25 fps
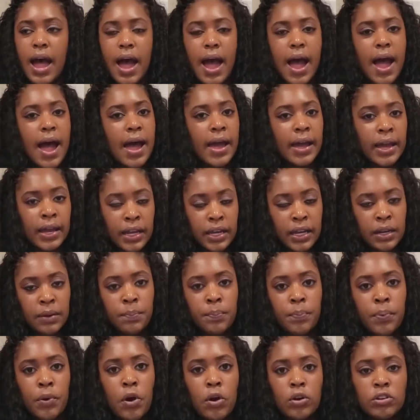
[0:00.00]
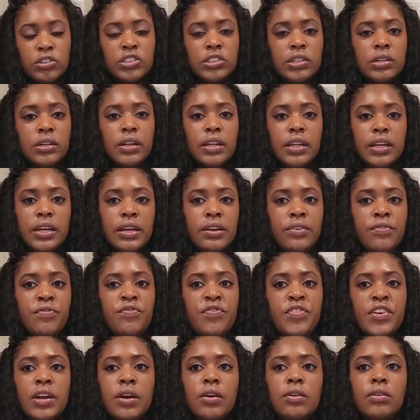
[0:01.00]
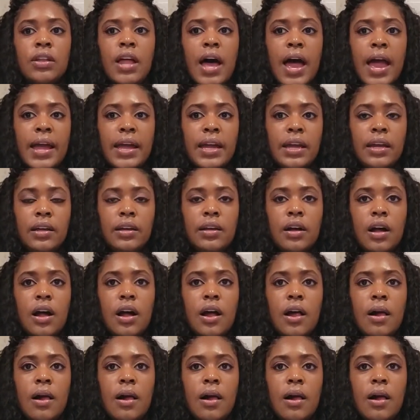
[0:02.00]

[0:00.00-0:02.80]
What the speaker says: I personally feel like